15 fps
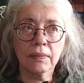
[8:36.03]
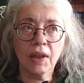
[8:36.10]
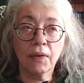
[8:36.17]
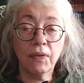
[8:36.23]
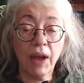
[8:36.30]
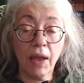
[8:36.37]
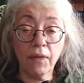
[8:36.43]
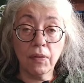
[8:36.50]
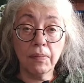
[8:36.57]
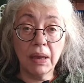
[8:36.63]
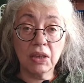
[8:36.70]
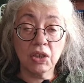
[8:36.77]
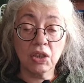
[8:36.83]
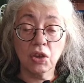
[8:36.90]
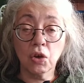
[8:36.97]
If I haven't
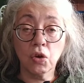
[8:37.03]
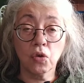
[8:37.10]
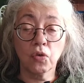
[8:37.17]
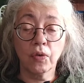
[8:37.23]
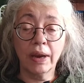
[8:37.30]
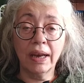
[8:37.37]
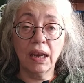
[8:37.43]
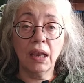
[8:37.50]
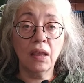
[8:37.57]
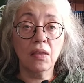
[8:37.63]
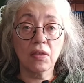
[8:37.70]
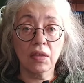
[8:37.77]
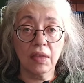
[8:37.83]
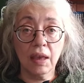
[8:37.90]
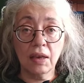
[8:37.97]
mentioned it already,
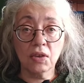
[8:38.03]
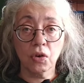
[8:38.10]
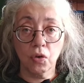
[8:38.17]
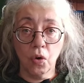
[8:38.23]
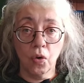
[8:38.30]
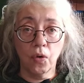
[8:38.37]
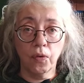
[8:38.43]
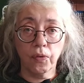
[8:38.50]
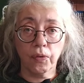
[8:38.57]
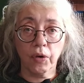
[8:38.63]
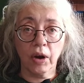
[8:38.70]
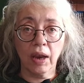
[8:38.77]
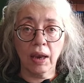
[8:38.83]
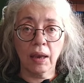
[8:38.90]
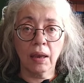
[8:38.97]
these are all
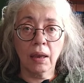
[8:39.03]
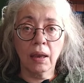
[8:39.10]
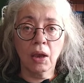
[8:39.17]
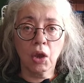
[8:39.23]
free.